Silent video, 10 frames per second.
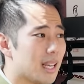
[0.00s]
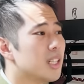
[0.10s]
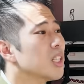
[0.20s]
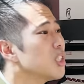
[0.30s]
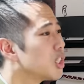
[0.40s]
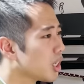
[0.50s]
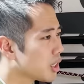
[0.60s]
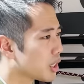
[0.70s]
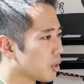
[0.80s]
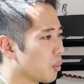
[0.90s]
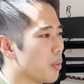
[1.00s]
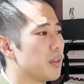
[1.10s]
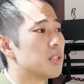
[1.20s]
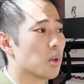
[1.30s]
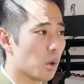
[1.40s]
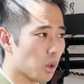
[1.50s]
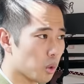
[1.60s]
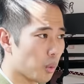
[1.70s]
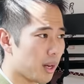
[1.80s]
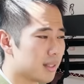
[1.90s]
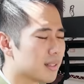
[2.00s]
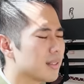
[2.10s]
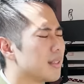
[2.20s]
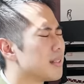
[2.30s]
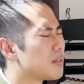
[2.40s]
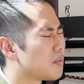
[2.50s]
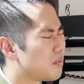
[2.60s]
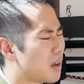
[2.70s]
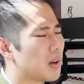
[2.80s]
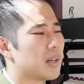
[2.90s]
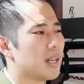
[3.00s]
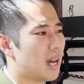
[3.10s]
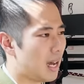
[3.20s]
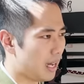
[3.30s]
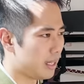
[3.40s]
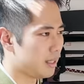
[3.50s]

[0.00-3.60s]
in conjunction with these earthquakes is very high.